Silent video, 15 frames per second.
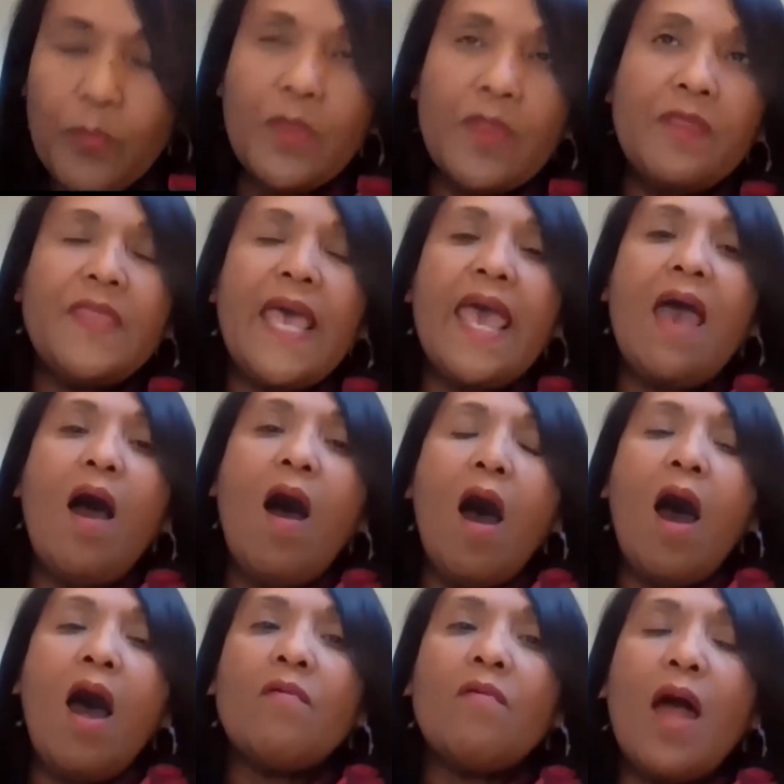There
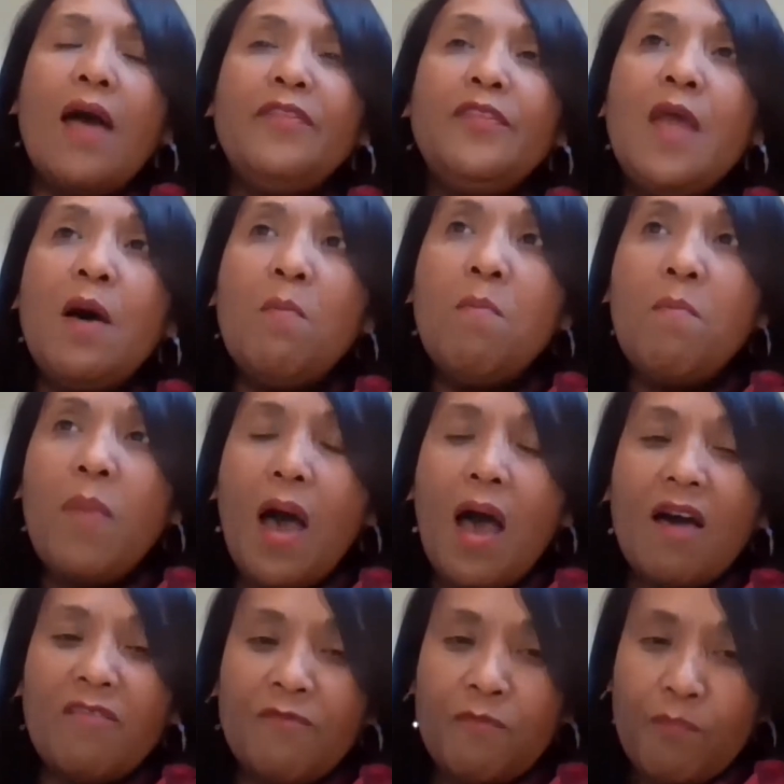are a number
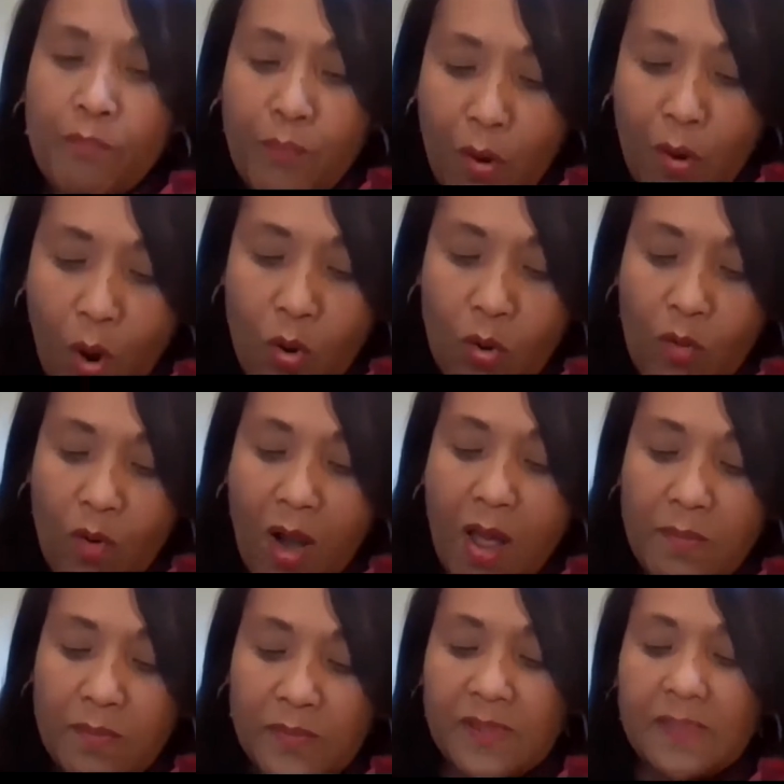of
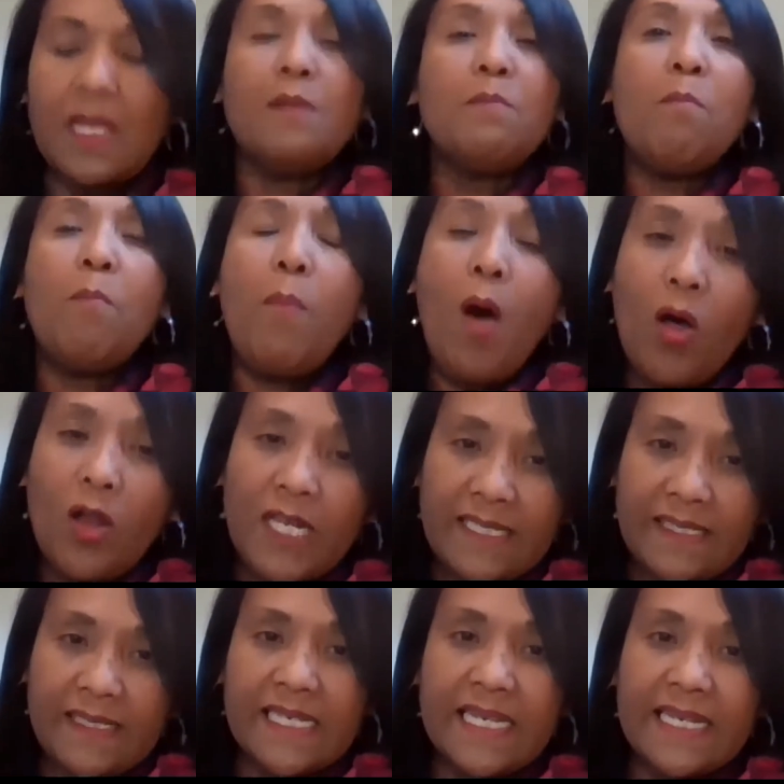programs and
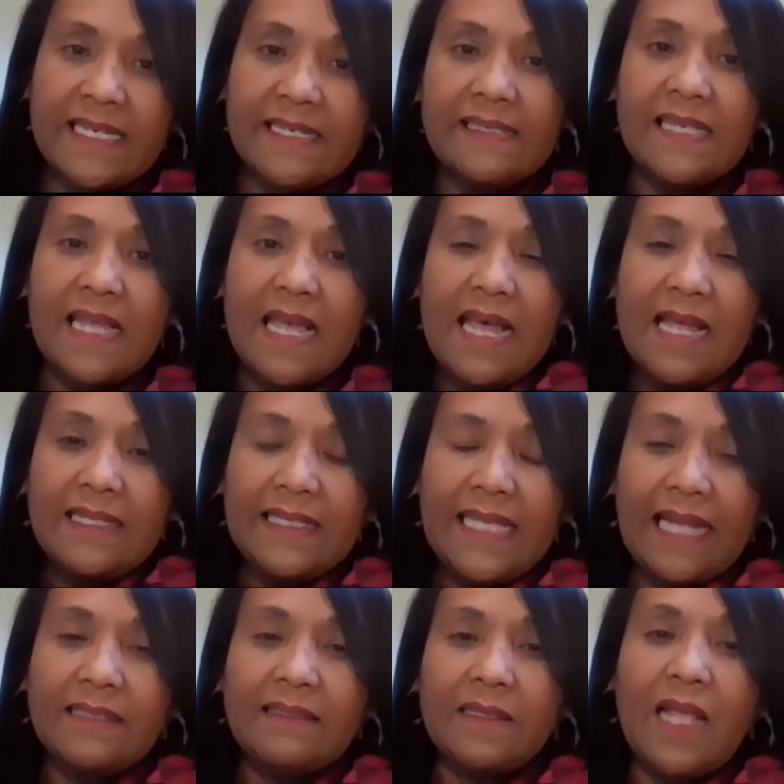policies
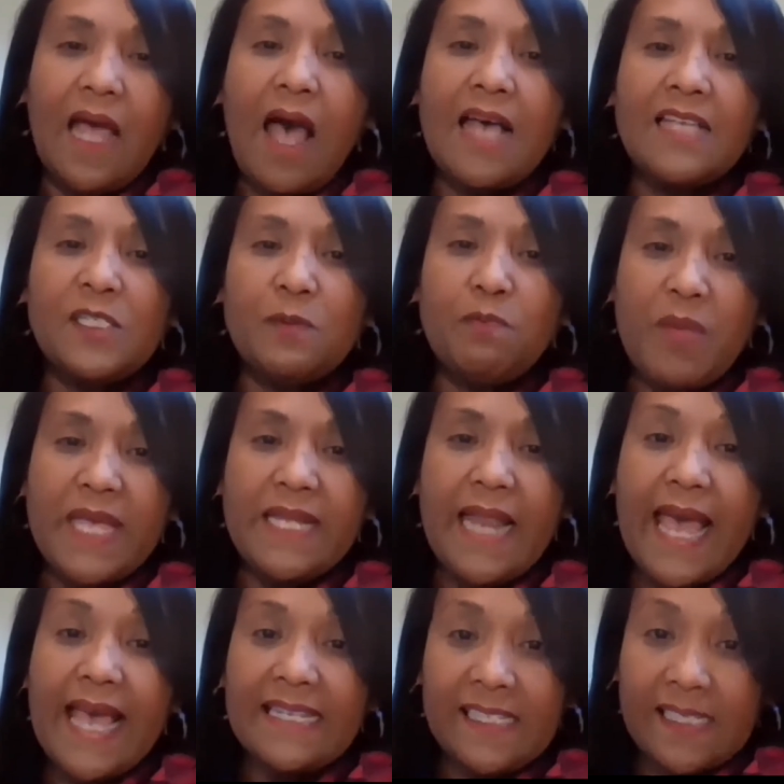that has been
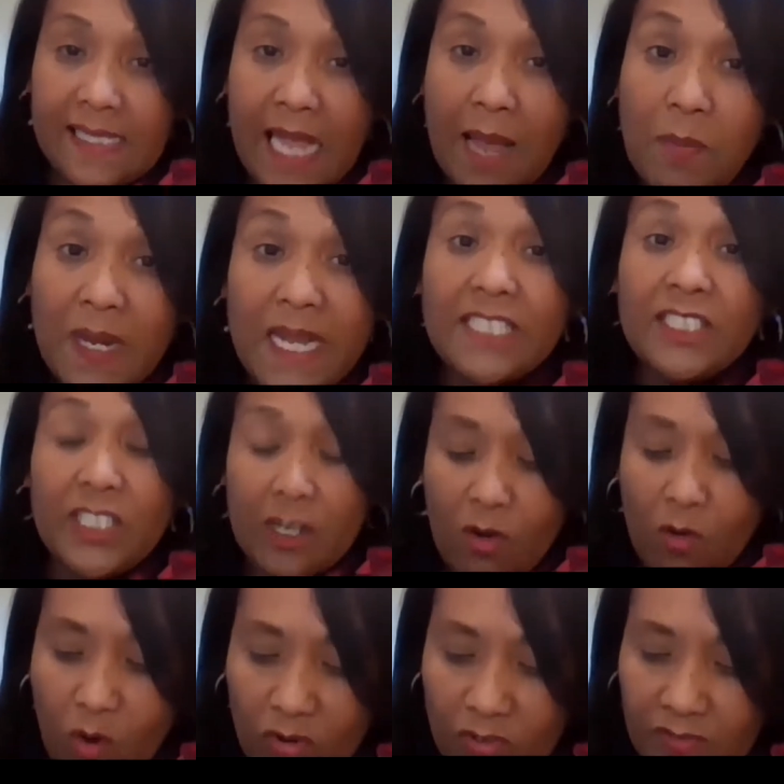established
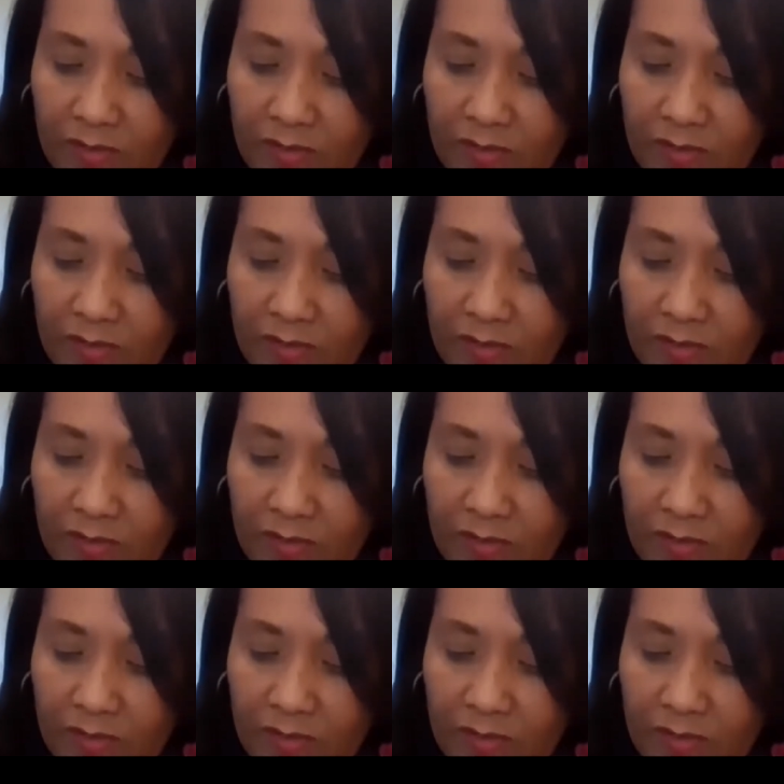across